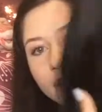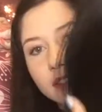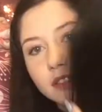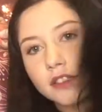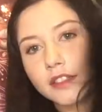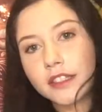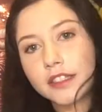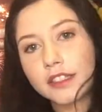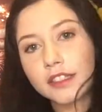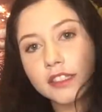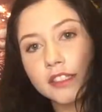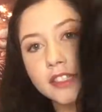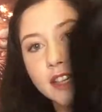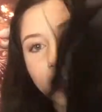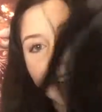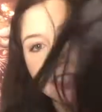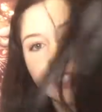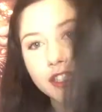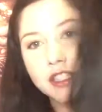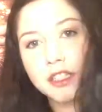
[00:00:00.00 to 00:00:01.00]
So this is
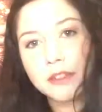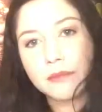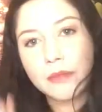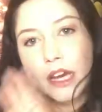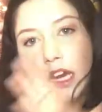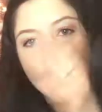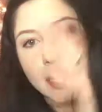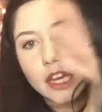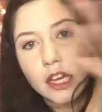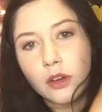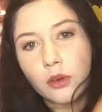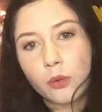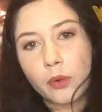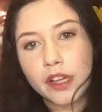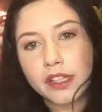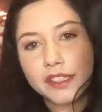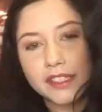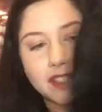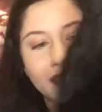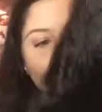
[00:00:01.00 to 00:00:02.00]
actually my
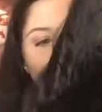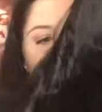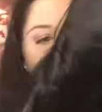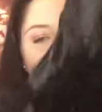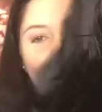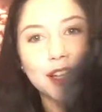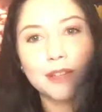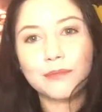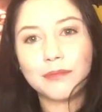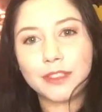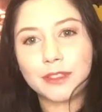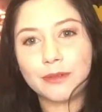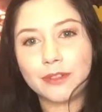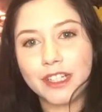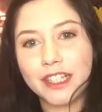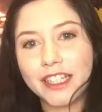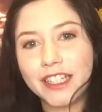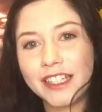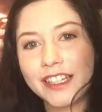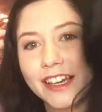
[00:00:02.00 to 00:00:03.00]
Wednesday Addams
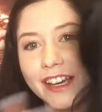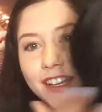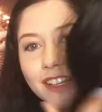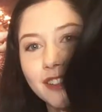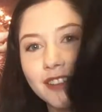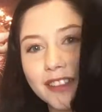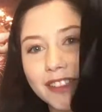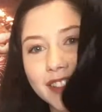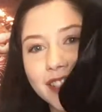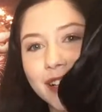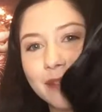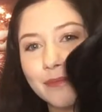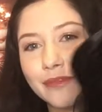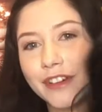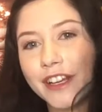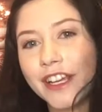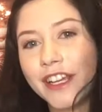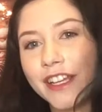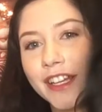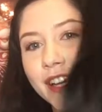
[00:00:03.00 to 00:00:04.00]
wig. I know it's not
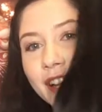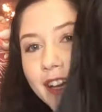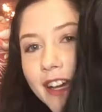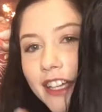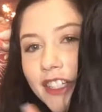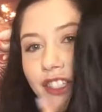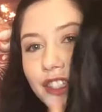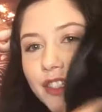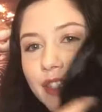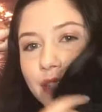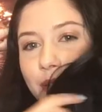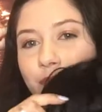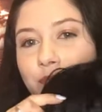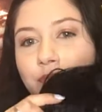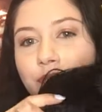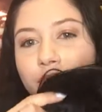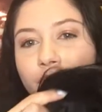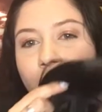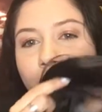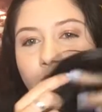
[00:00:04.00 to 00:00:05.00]
braided. I actually
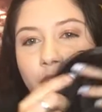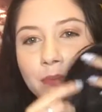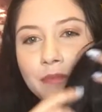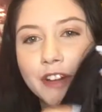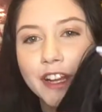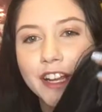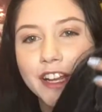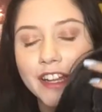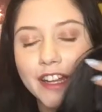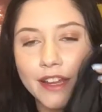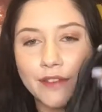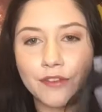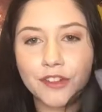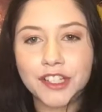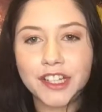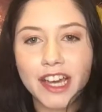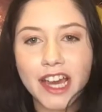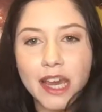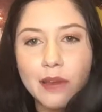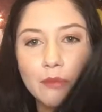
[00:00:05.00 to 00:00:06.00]
uh, braid it every
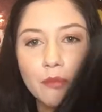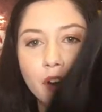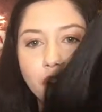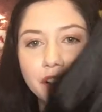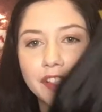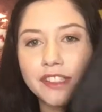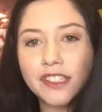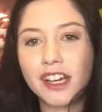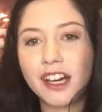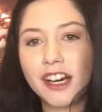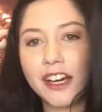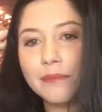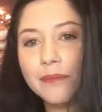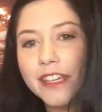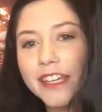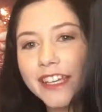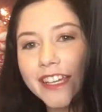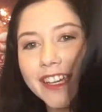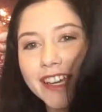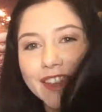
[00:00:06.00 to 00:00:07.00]
time while it's on
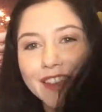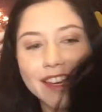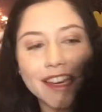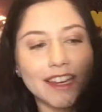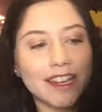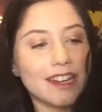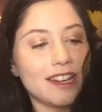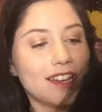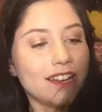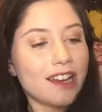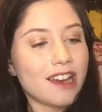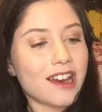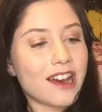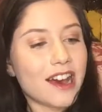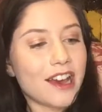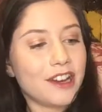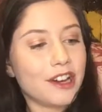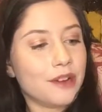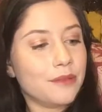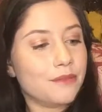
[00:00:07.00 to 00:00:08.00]
me and then
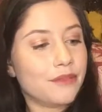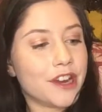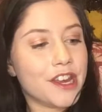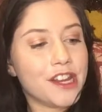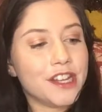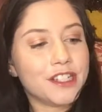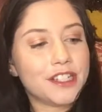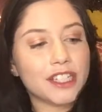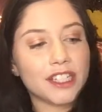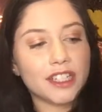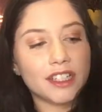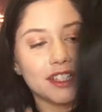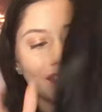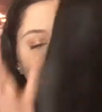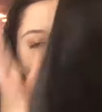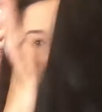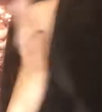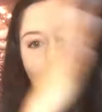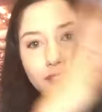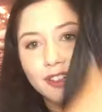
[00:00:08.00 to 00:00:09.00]
I unbraid it to
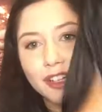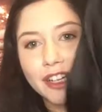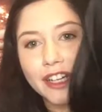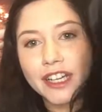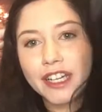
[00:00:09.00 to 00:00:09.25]
store